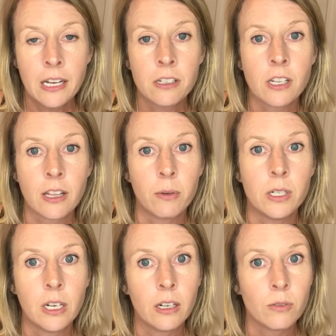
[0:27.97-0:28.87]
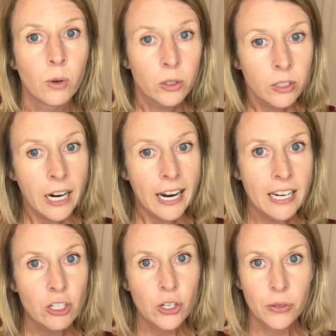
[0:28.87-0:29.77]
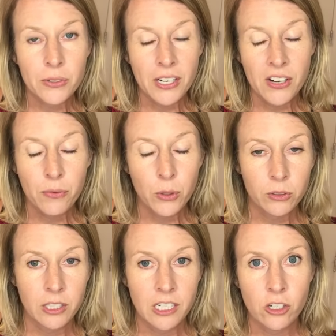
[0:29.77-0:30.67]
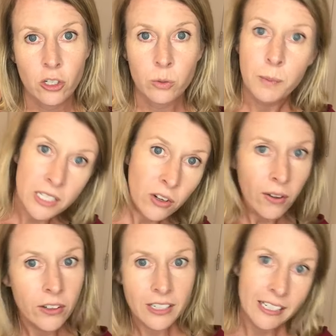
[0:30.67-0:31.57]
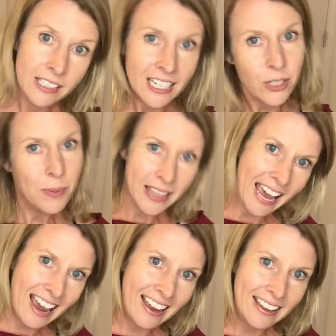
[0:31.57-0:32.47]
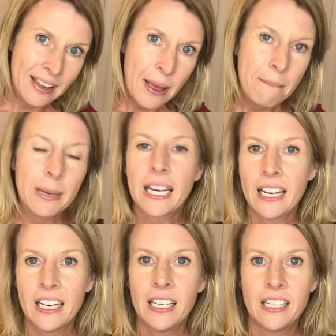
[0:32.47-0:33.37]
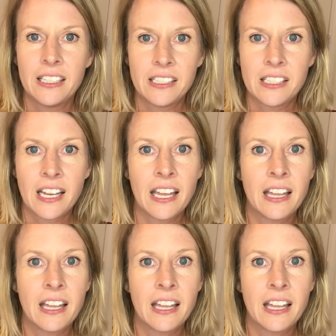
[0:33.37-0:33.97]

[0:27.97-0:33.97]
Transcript: so that when you get to fourth grade, you don't say to your fourth grade teachers, Miss Kohler didn't teach me that, because